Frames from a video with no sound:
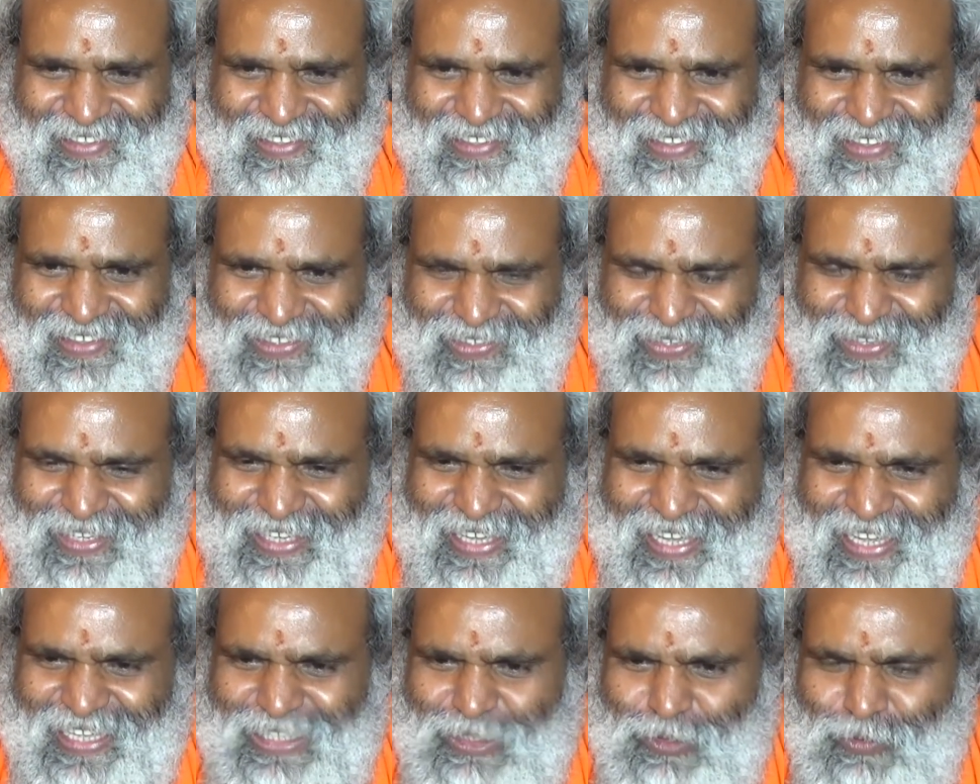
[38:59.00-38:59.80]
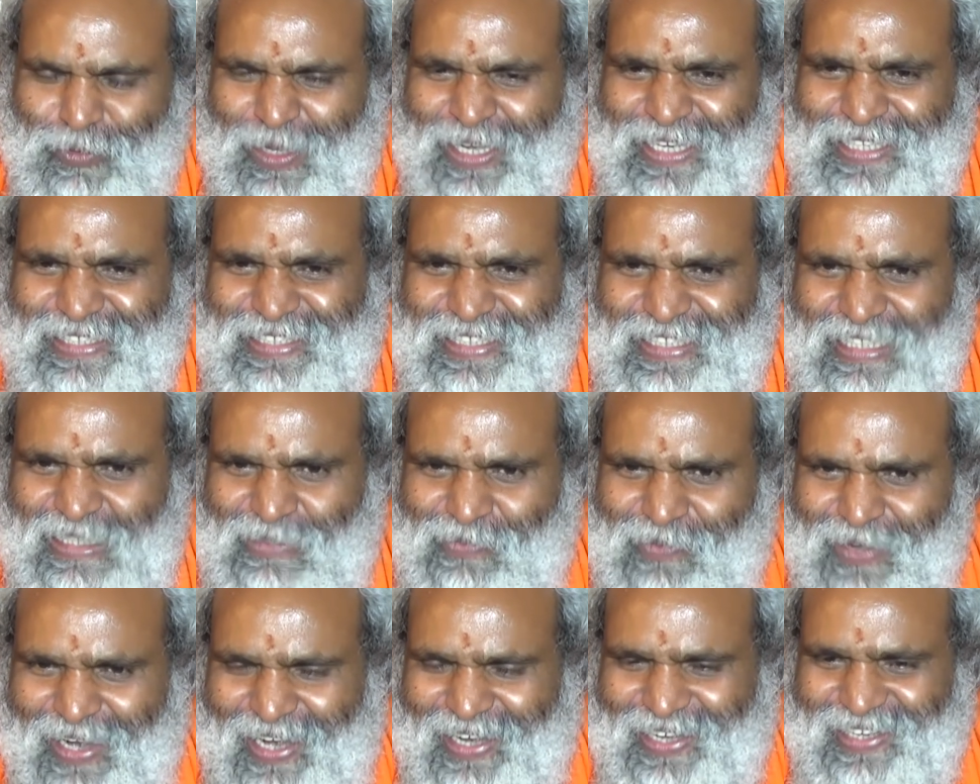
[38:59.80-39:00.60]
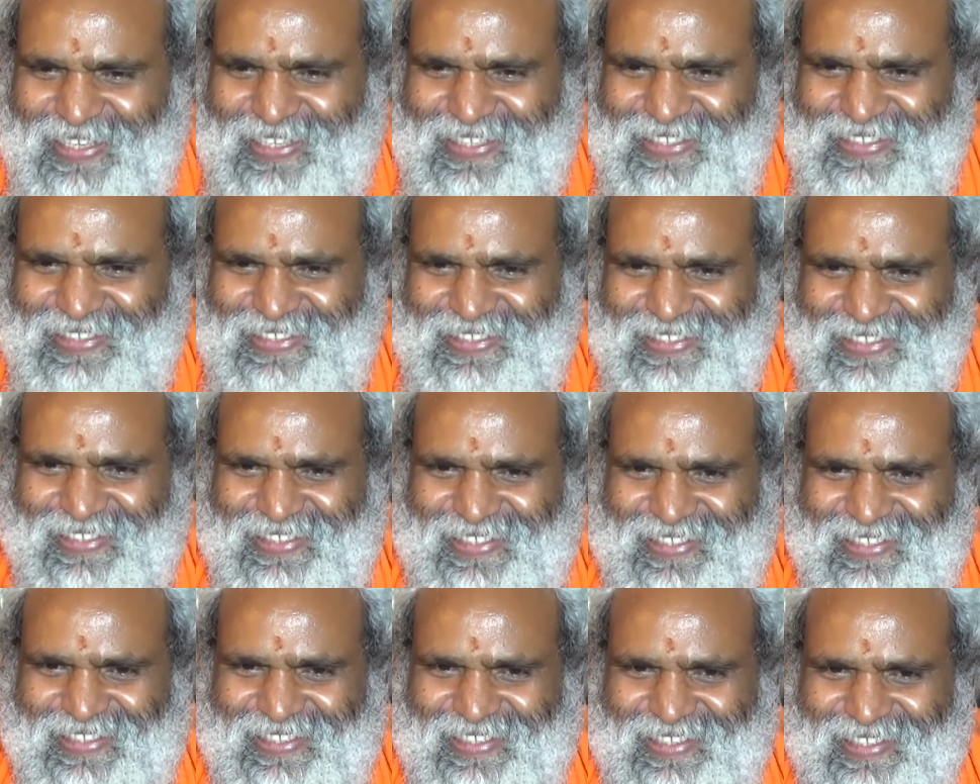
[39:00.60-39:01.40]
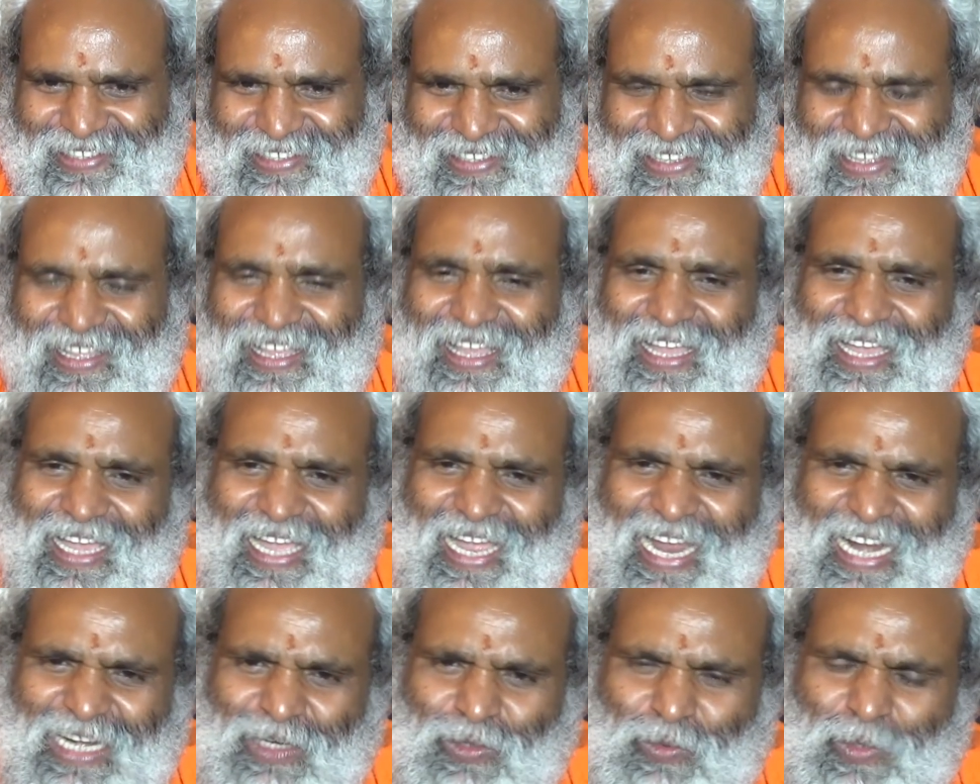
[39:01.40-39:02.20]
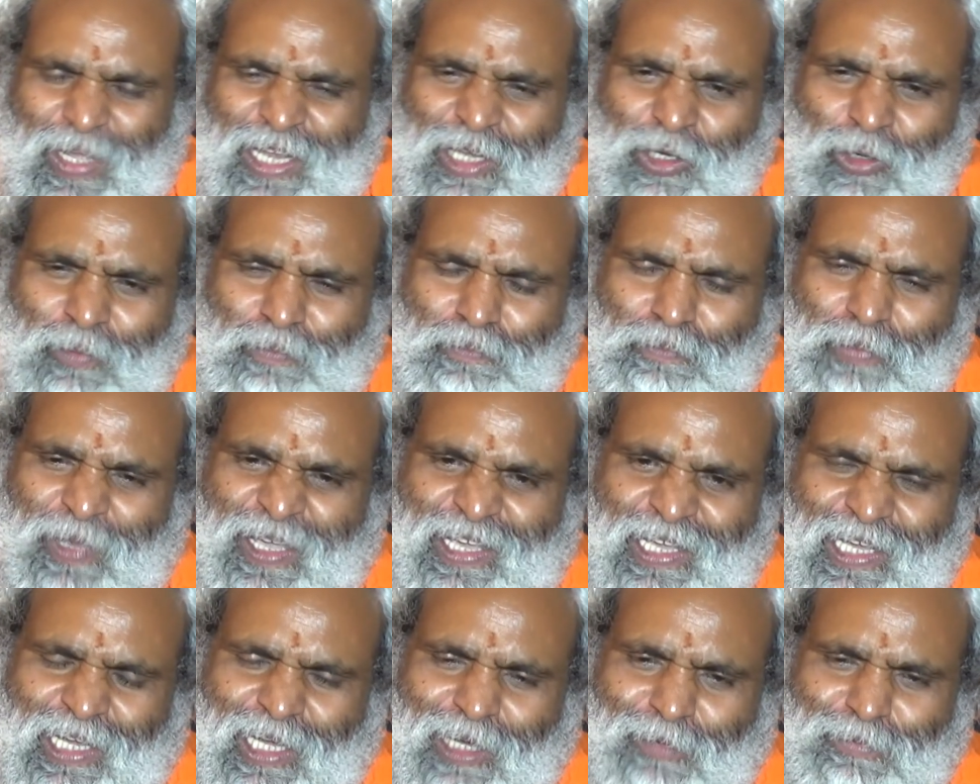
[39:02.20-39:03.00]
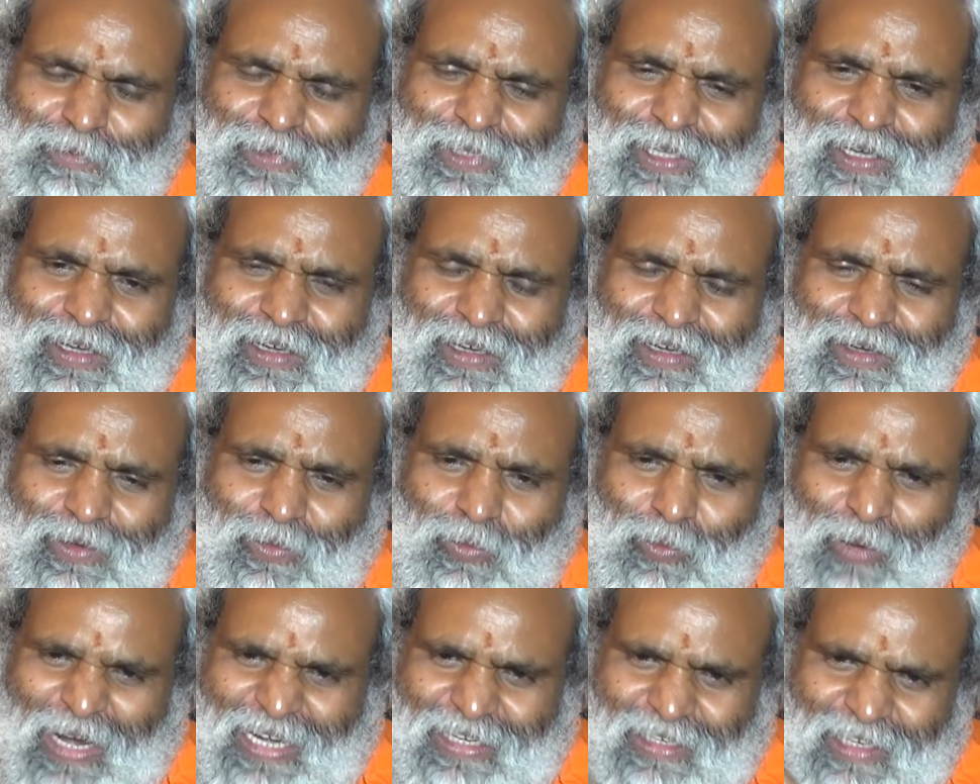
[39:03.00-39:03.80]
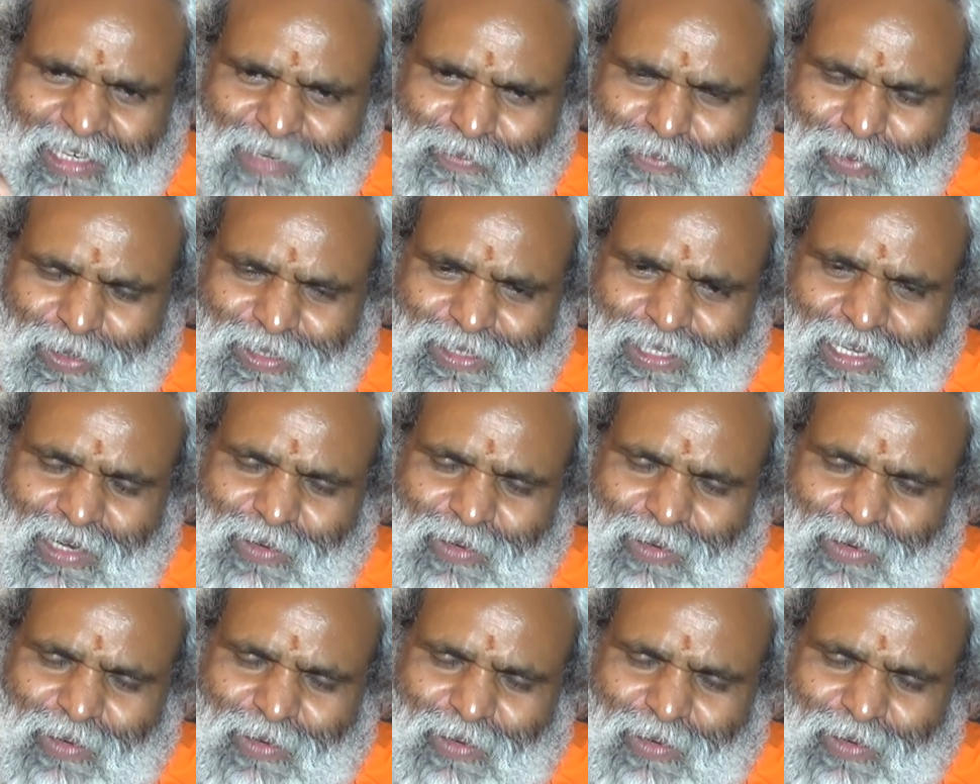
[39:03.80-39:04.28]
So each one is different. And when you pick up the watery portion,